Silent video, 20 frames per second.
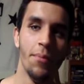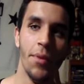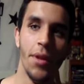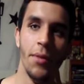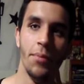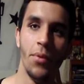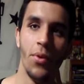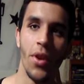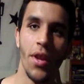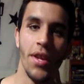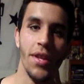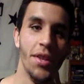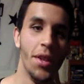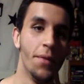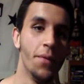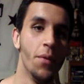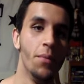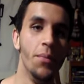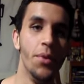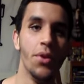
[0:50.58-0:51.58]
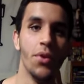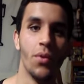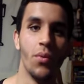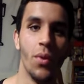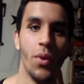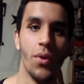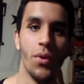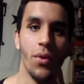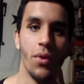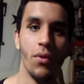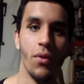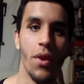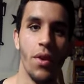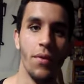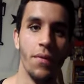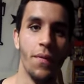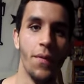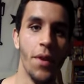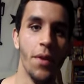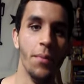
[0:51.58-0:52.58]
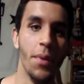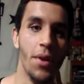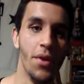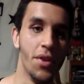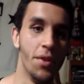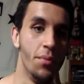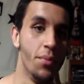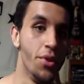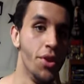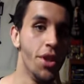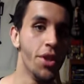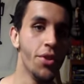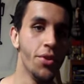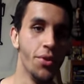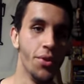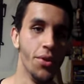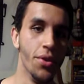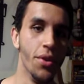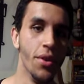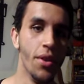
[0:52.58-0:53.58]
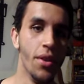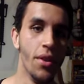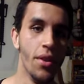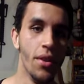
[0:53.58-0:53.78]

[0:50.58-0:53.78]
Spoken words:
people that he's not familiar with, or around females in particular.